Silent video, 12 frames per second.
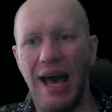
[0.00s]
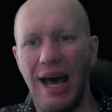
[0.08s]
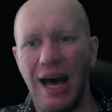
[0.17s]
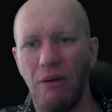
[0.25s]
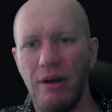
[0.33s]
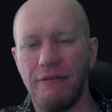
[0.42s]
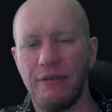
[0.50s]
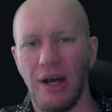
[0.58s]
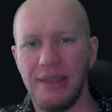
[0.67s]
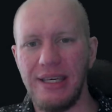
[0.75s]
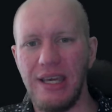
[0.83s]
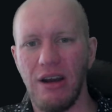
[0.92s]
We've
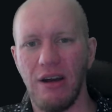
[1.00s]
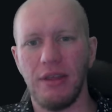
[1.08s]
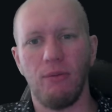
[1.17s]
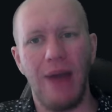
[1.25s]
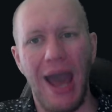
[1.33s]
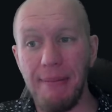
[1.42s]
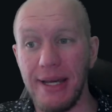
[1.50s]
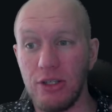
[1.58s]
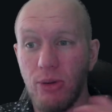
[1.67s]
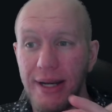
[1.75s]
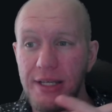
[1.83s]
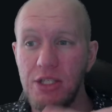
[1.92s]
got the Year of the Rabbit
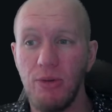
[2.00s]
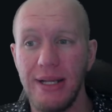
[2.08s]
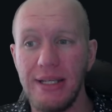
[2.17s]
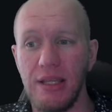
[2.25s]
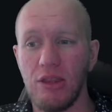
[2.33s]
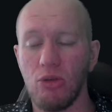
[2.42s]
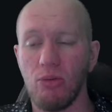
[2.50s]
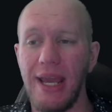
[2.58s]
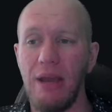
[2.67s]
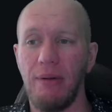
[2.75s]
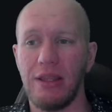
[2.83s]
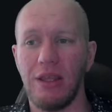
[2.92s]

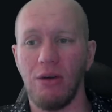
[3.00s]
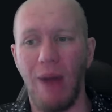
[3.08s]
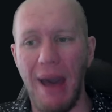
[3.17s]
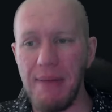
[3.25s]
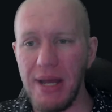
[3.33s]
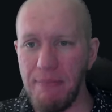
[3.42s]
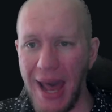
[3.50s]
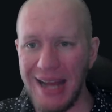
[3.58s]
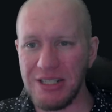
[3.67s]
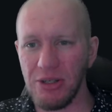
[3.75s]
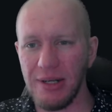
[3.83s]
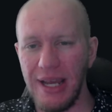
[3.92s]
2023 with the Rabbit
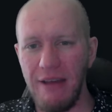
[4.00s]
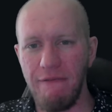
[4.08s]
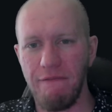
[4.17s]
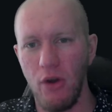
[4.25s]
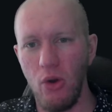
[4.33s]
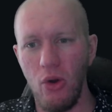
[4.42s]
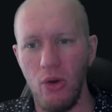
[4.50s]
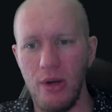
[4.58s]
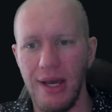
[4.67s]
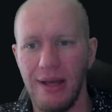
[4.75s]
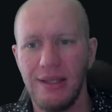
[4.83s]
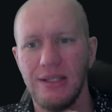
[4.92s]
Battery
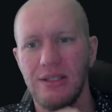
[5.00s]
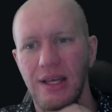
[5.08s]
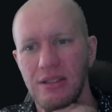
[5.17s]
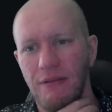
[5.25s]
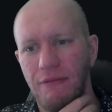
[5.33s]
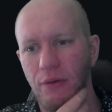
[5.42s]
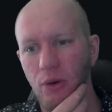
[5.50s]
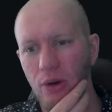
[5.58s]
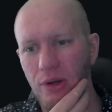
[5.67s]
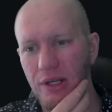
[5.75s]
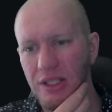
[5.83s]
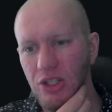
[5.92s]
food. So there's a
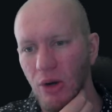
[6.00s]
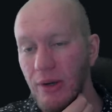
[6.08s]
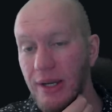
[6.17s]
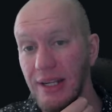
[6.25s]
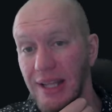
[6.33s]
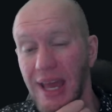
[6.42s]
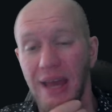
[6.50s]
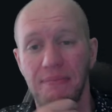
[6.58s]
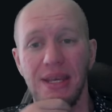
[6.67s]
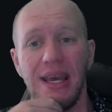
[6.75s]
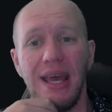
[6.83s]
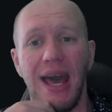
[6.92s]
food token there.
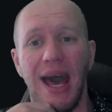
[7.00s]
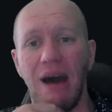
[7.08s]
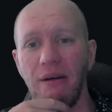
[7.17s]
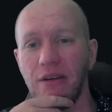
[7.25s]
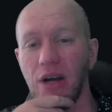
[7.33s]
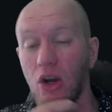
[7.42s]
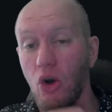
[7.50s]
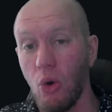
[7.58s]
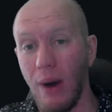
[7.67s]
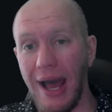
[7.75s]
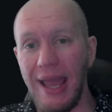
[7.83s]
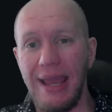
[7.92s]
We've got
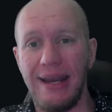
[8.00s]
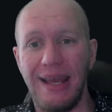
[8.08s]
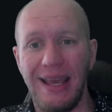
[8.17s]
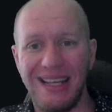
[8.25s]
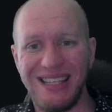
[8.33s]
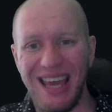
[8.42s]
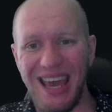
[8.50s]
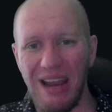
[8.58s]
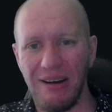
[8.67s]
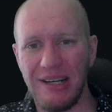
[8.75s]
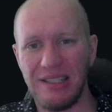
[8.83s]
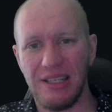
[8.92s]
Quain,
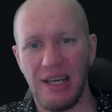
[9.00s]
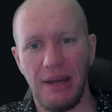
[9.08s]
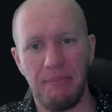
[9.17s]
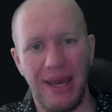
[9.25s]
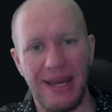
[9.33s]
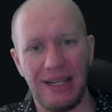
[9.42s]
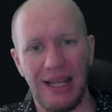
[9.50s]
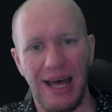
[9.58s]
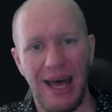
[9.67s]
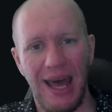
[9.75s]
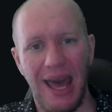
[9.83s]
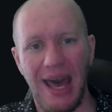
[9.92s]
Iterate,
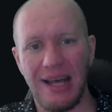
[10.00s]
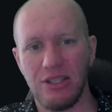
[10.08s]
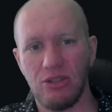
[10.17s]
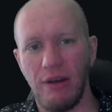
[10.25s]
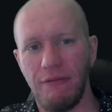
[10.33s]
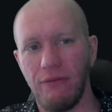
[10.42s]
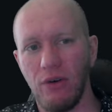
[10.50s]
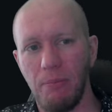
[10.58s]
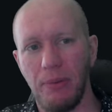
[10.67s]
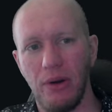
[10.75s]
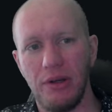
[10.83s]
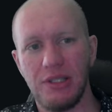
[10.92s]
Medulla,
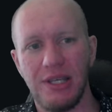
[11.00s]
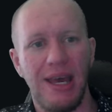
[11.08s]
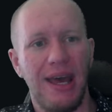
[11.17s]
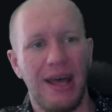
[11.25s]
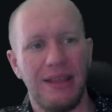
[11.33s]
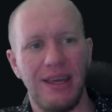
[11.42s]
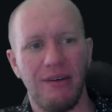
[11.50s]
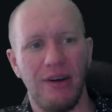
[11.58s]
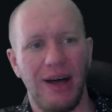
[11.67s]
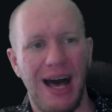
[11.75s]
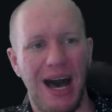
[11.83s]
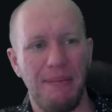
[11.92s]
Swiftfoot Boots,
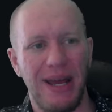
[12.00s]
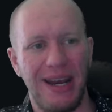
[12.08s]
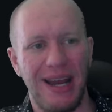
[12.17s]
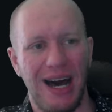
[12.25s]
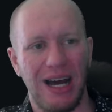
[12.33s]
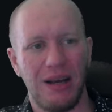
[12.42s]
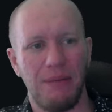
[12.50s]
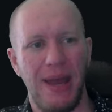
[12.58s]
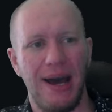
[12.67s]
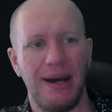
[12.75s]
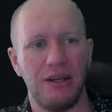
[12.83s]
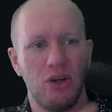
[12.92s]
Ethereal Armor, and
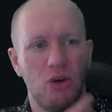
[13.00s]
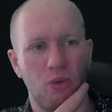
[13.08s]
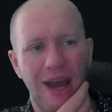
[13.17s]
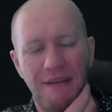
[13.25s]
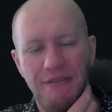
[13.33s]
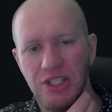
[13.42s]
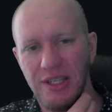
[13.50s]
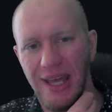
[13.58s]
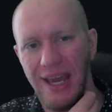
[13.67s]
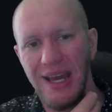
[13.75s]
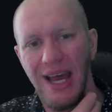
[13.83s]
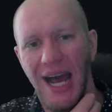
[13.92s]
Arcbound Ravager
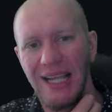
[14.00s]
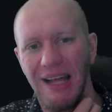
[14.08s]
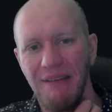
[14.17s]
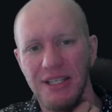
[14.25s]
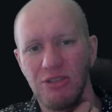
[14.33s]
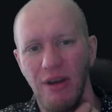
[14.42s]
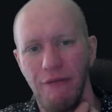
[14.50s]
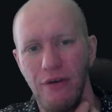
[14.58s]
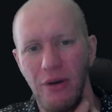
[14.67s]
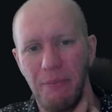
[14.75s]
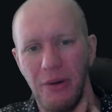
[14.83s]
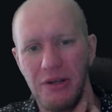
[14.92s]
there. I love the
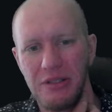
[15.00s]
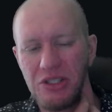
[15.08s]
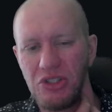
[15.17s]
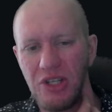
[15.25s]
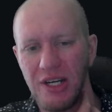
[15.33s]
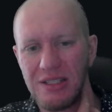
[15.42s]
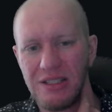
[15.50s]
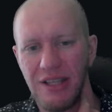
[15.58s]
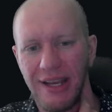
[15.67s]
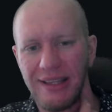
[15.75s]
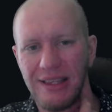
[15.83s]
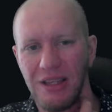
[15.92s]
Swiftfoot Boots. Is just
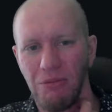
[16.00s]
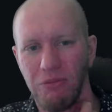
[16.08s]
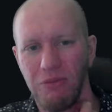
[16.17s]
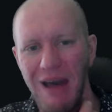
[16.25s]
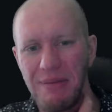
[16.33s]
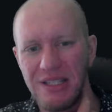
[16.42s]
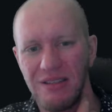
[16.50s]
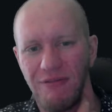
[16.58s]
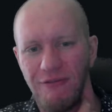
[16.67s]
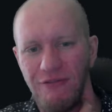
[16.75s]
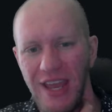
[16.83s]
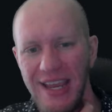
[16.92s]
like the rabbit's
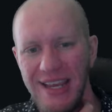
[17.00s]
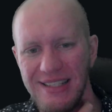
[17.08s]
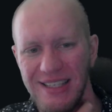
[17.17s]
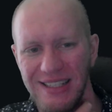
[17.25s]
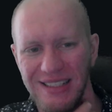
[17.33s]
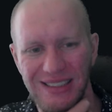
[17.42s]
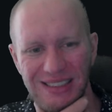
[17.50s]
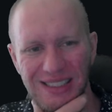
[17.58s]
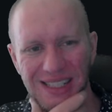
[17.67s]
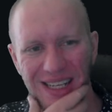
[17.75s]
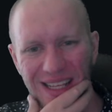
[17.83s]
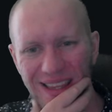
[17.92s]
feet.
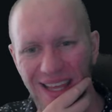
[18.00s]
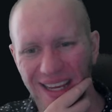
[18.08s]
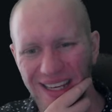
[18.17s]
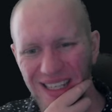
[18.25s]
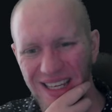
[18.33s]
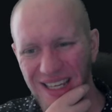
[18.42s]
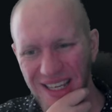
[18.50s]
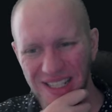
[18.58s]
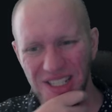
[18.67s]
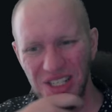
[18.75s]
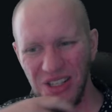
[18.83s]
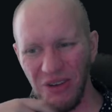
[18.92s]
Like,
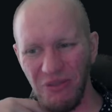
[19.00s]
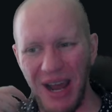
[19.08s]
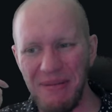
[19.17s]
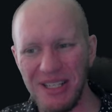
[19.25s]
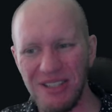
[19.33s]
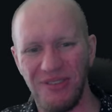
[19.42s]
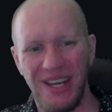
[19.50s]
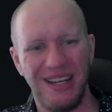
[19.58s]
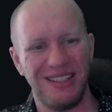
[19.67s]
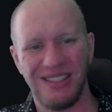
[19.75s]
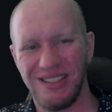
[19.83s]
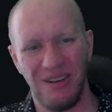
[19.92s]
it's just the rabbit's
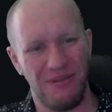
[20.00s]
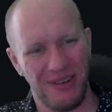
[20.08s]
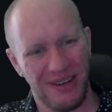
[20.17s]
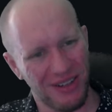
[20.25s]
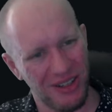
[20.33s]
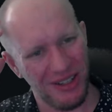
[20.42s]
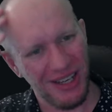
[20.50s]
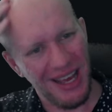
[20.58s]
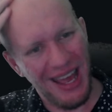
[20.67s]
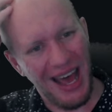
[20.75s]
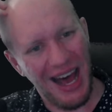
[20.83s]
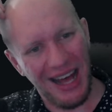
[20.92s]
feet. It's so freaking good.
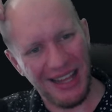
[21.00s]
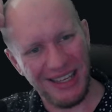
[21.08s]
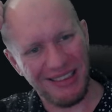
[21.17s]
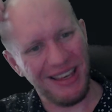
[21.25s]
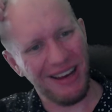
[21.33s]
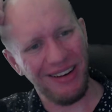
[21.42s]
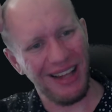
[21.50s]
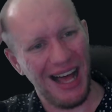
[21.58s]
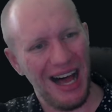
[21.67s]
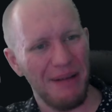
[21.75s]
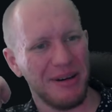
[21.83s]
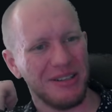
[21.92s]
The Ethereal
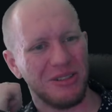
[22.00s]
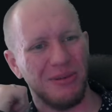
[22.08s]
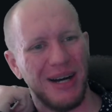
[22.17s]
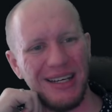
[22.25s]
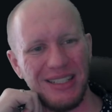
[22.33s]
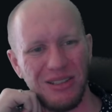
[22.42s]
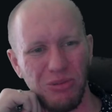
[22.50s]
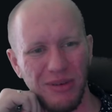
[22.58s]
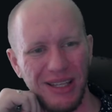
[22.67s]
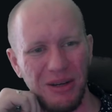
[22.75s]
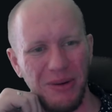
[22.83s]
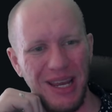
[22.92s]
Armor as well is
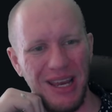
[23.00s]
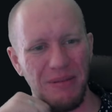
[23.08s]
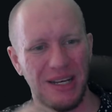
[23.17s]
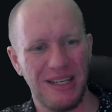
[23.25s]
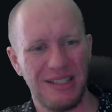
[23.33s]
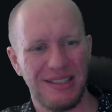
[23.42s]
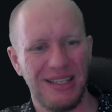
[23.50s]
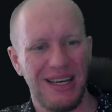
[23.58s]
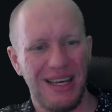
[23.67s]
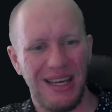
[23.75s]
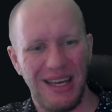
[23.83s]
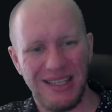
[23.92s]
really weird because
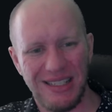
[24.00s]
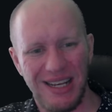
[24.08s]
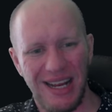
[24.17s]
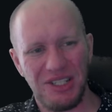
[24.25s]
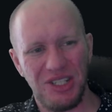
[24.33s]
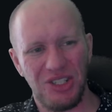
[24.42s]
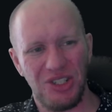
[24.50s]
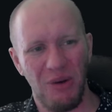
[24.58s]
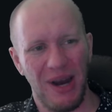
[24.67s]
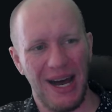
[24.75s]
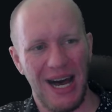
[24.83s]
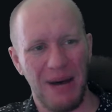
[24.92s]
it doesn't actually
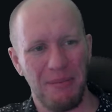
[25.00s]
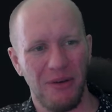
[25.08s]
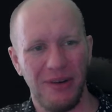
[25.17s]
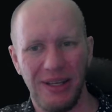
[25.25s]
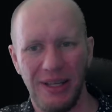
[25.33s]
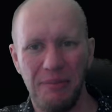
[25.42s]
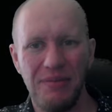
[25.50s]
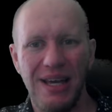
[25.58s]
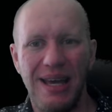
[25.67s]
show armor, really.